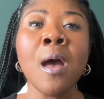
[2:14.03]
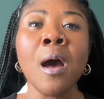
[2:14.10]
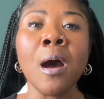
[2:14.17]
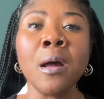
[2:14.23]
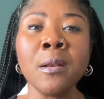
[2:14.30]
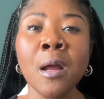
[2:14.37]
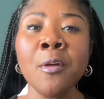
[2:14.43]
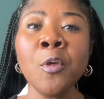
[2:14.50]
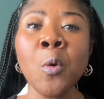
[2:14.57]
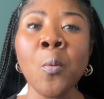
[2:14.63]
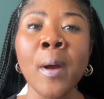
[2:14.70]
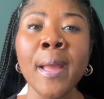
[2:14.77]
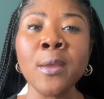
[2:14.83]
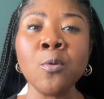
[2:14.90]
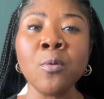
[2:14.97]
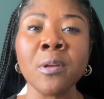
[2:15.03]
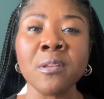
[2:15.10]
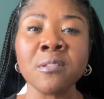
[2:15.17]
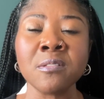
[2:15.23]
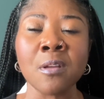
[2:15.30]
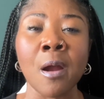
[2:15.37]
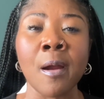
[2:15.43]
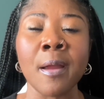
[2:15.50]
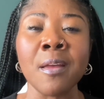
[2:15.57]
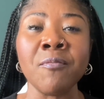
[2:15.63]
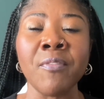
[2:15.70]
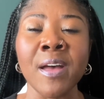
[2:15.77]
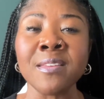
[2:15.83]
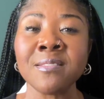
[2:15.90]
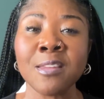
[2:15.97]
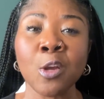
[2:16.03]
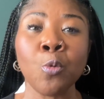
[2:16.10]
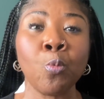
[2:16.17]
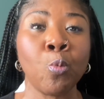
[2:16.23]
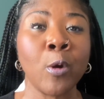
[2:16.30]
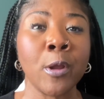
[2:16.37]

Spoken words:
Another way you can start investing